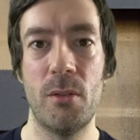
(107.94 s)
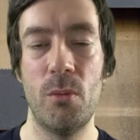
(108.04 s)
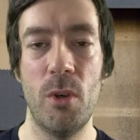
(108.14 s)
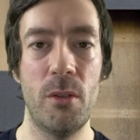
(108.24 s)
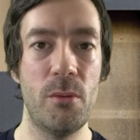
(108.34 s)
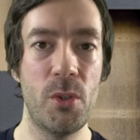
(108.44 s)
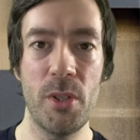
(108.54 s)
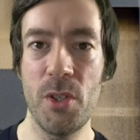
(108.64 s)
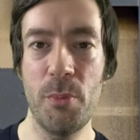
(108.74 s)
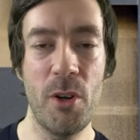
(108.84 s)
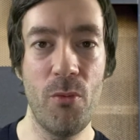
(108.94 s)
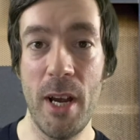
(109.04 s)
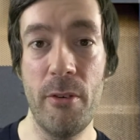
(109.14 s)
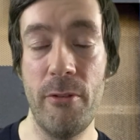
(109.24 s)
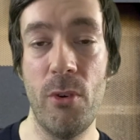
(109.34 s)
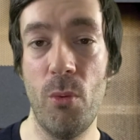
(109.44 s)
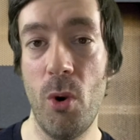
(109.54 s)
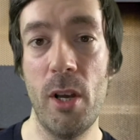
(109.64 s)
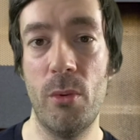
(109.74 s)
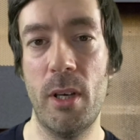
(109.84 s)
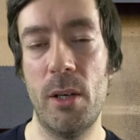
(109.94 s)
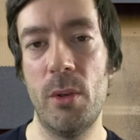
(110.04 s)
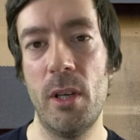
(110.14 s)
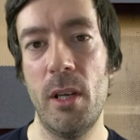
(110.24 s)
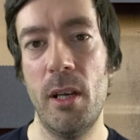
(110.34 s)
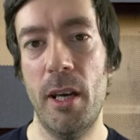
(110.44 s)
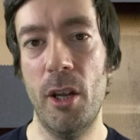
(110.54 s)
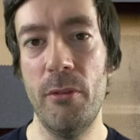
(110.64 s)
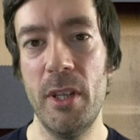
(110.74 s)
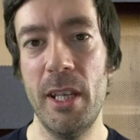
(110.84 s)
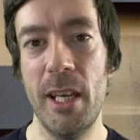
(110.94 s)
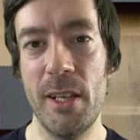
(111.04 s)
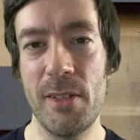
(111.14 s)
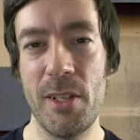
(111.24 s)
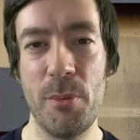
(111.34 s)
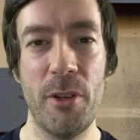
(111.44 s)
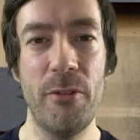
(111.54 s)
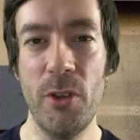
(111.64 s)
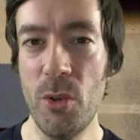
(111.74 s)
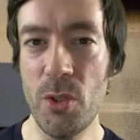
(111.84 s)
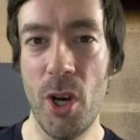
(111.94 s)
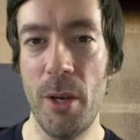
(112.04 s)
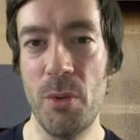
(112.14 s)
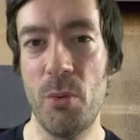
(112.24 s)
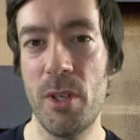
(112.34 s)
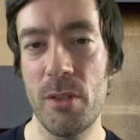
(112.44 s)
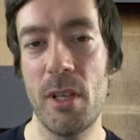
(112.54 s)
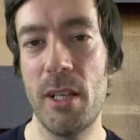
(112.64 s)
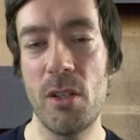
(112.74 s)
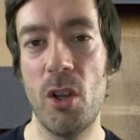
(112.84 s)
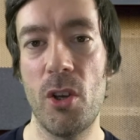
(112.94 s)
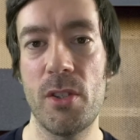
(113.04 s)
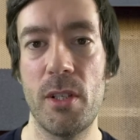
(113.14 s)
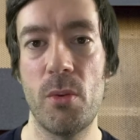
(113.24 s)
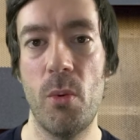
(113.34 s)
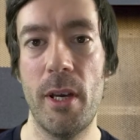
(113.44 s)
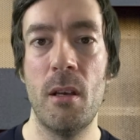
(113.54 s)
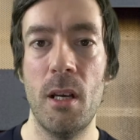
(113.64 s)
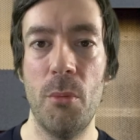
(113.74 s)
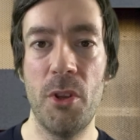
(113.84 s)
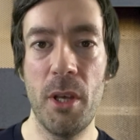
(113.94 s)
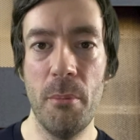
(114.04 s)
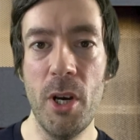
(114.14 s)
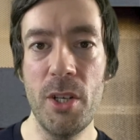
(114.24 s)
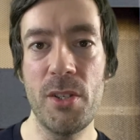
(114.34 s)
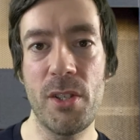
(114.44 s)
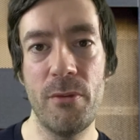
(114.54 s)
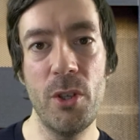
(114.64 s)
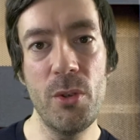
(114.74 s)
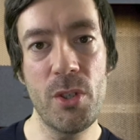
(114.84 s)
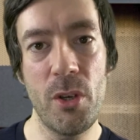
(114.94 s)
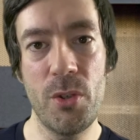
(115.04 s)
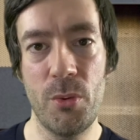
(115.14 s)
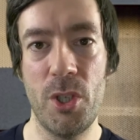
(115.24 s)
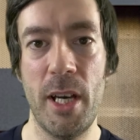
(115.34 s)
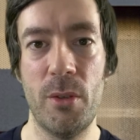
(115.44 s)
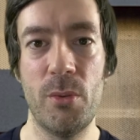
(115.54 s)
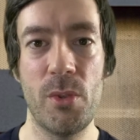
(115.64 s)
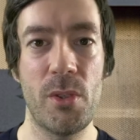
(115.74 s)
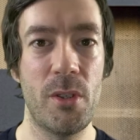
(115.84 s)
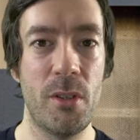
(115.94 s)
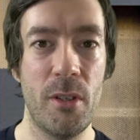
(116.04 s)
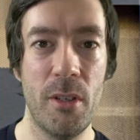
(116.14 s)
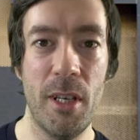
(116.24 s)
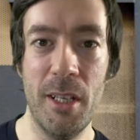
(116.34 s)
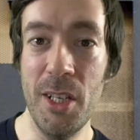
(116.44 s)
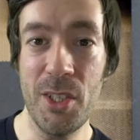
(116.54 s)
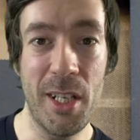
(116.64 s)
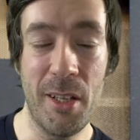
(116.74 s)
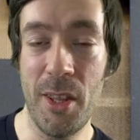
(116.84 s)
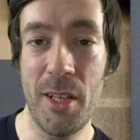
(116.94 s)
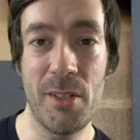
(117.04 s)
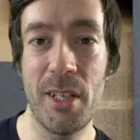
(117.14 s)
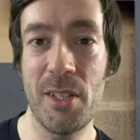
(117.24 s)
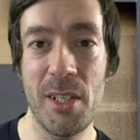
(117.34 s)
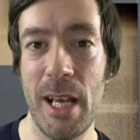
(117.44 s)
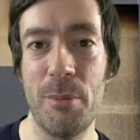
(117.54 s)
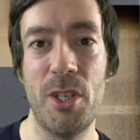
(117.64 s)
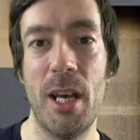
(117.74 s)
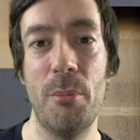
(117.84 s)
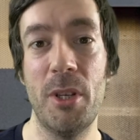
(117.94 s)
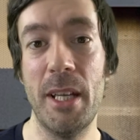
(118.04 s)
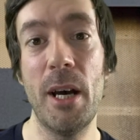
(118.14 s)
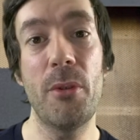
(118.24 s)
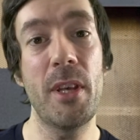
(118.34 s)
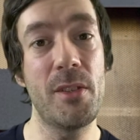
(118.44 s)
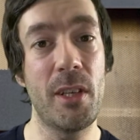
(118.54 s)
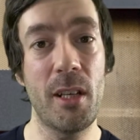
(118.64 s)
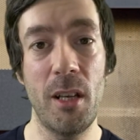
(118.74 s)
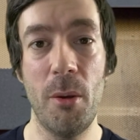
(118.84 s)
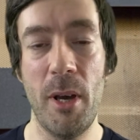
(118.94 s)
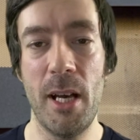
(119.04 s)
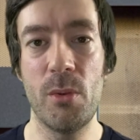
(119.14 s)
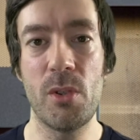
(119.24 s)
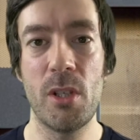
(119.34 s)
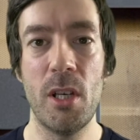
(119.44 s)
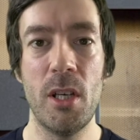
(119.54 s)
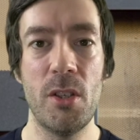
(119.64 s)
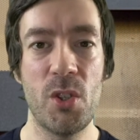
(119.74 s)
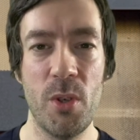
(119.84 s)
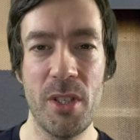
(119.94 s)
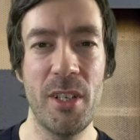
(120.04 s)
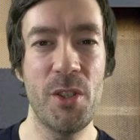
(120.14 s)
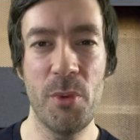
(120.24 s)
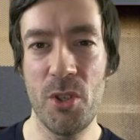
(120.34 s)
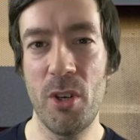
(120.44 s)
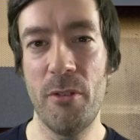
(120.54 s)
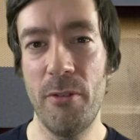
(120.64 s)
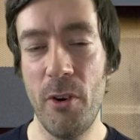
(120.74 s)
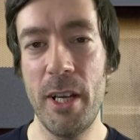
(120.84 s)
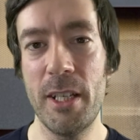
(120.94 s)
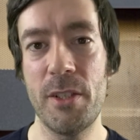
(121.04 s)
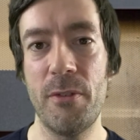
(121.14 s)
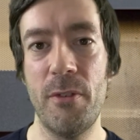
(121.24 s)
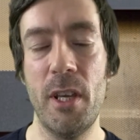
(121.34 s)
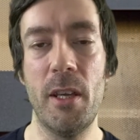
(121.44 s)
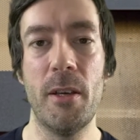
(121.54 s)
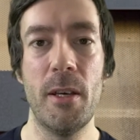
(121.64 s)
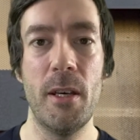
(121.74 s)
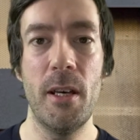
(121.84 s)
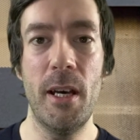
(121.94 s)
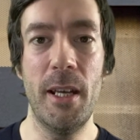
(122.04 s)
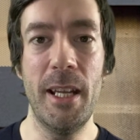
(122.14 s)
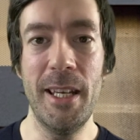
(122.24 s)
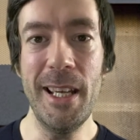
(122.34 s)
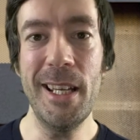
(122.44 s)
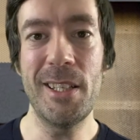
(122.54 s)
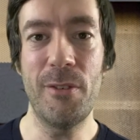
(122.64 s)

Well, Twitter's been around for a while now, and over the years there's been a few times where it's lost its way. And with the emergence of new social channels, initially things like Snapchat, but now things like Clubhouse, Twitter has been trying to find its feet, and it needed to